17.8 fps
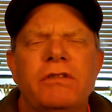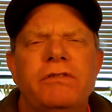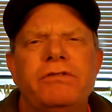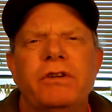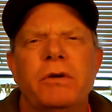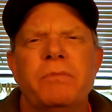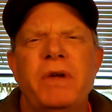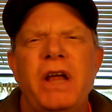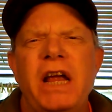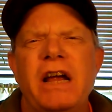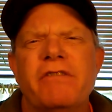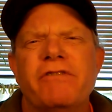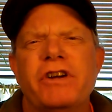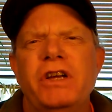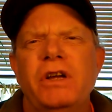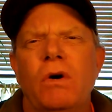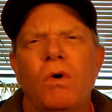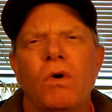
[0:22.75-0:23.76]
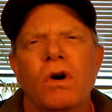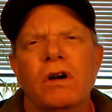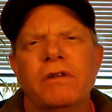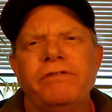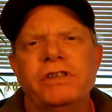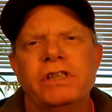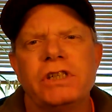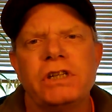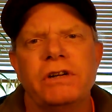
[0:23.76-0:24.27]
from every
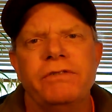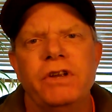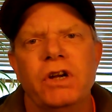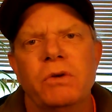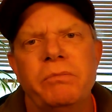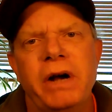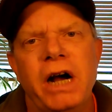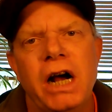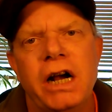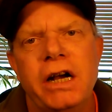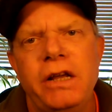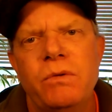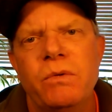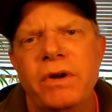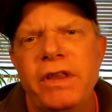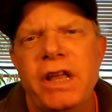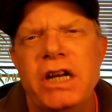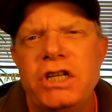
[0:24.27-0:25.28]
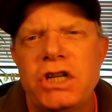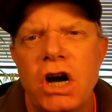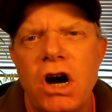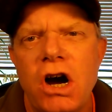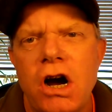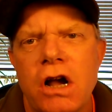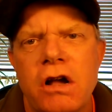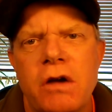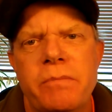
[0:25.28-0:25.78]
orifice of their body when they
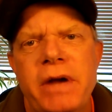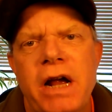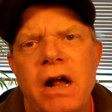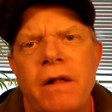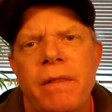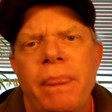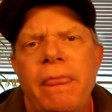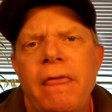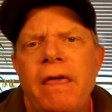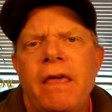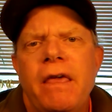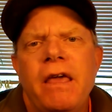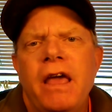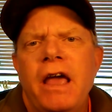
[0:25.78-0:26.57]
talk about